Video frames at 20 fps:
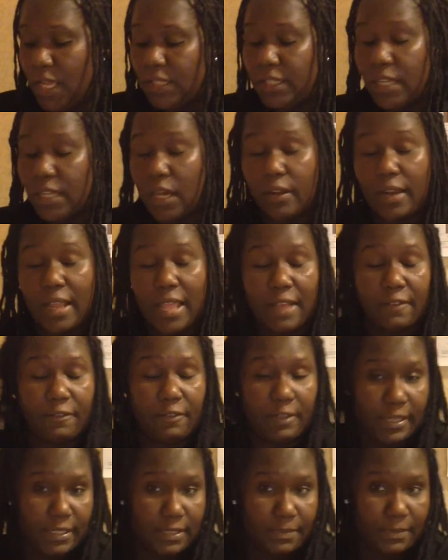Now that I have
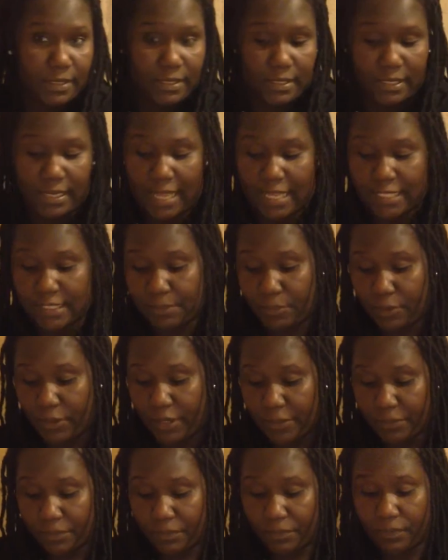explained the last
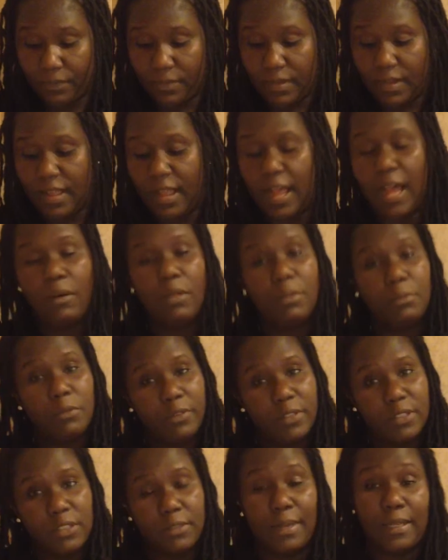point, I will move
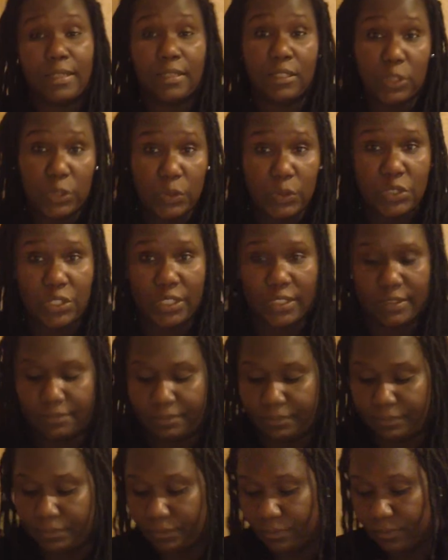on to my conclusion.
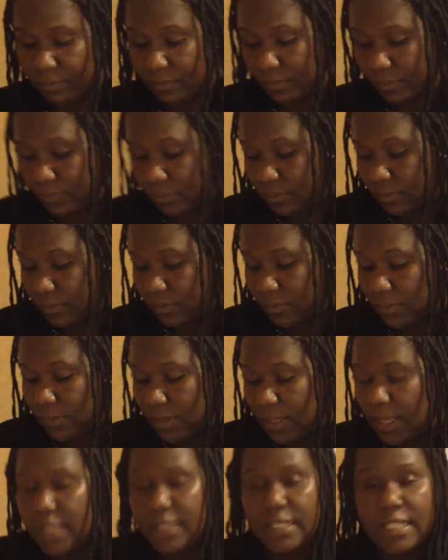
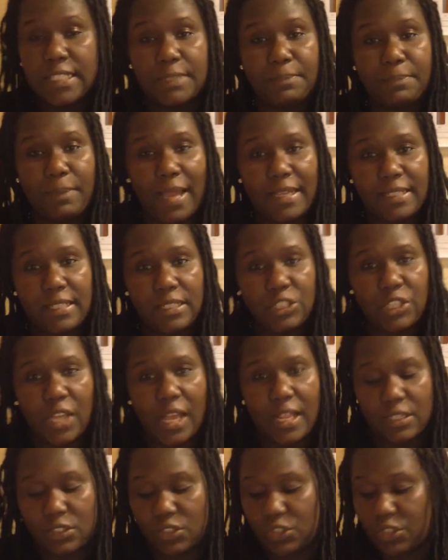Despite the
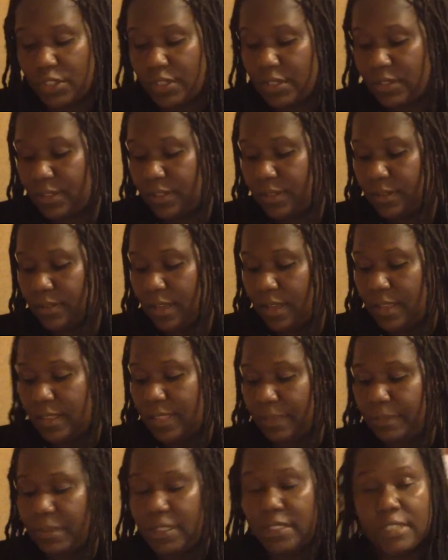challenges
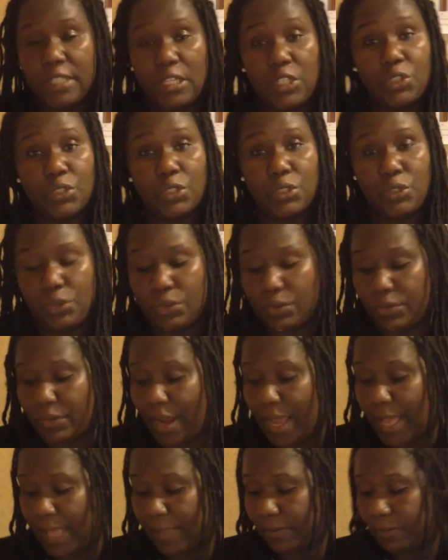that besiege the new
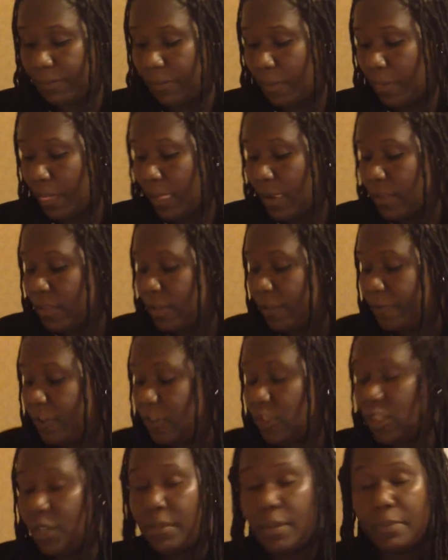grad, the
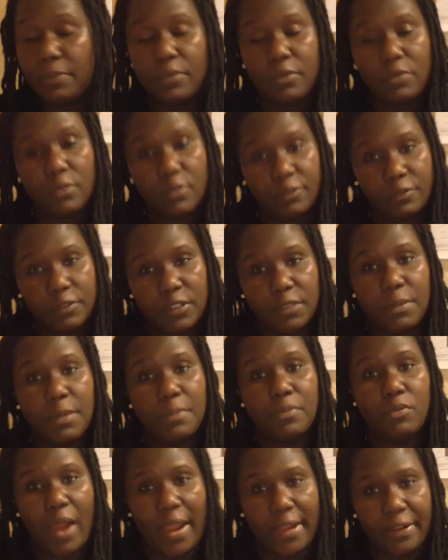future may prove to be
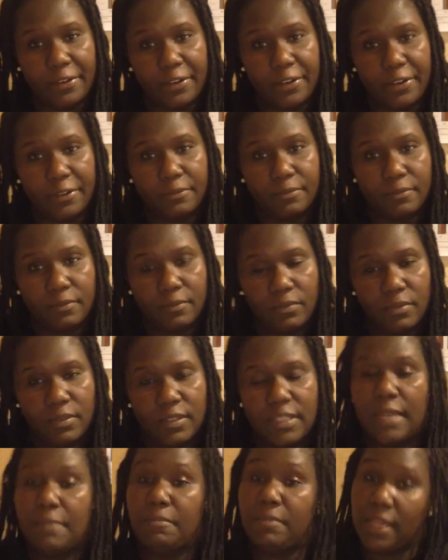brighter.
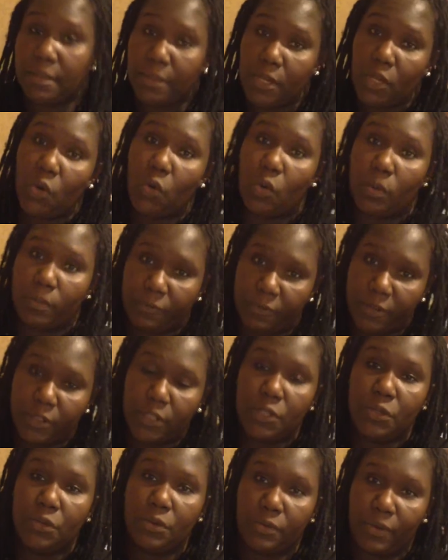There may be hope for the
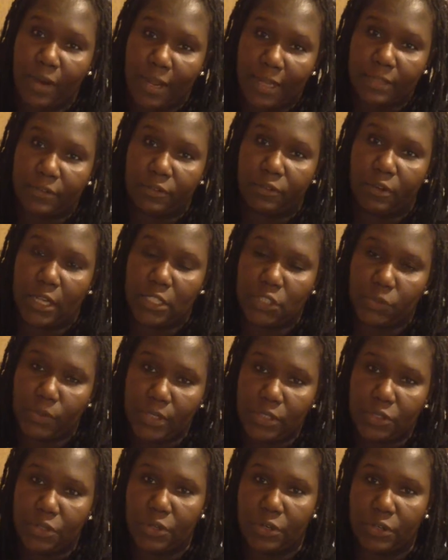new
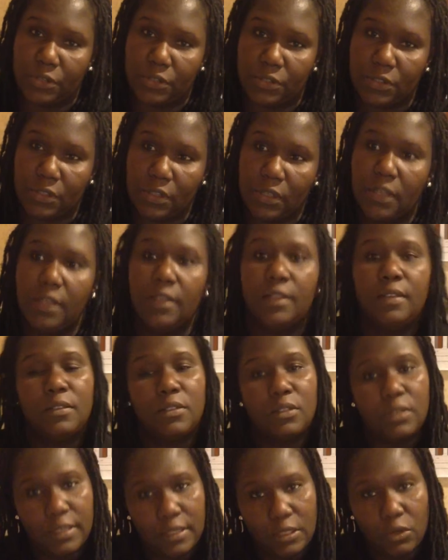graduate nurse
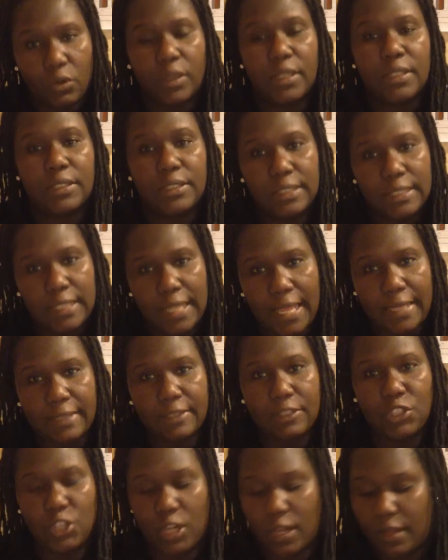in order to land
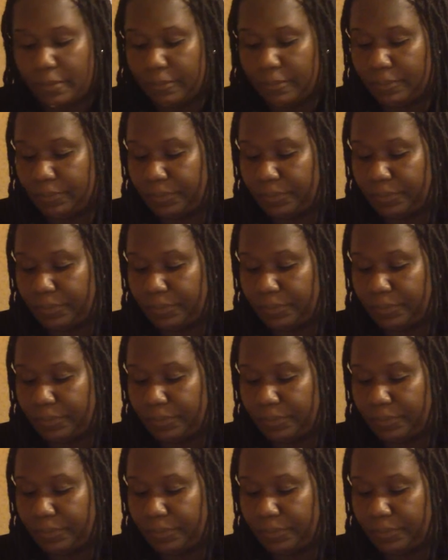a job.